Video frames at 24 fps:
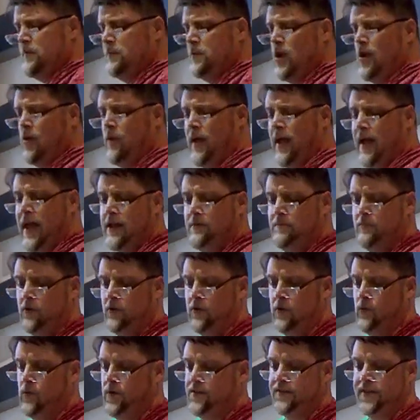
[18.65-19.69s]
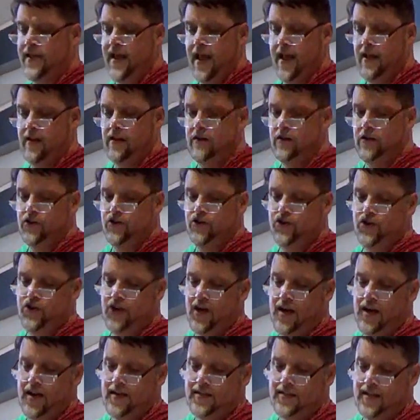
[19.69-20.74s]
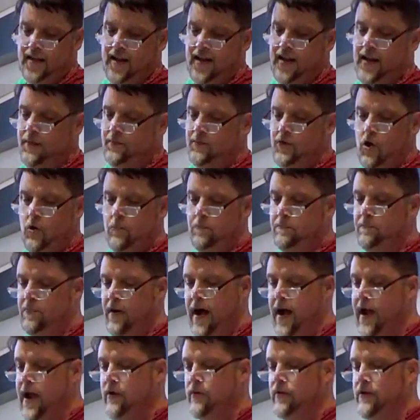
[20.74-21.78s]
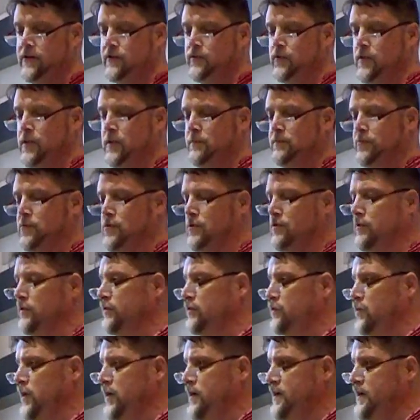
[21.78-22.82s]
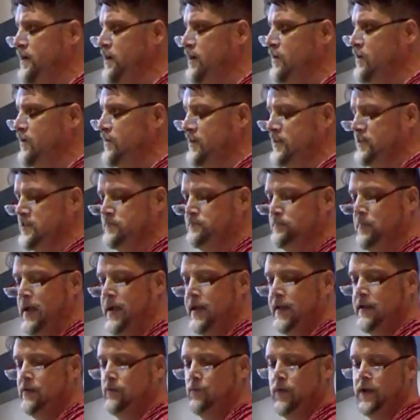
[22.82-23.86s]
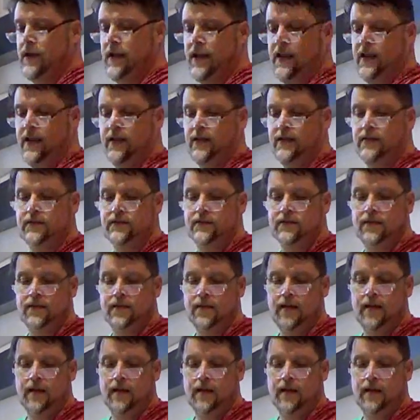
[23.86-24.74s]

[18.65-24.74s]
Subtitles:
am no admiral with cannon and shot. I am no pirate with a pearl in one ear and a spike in one hand.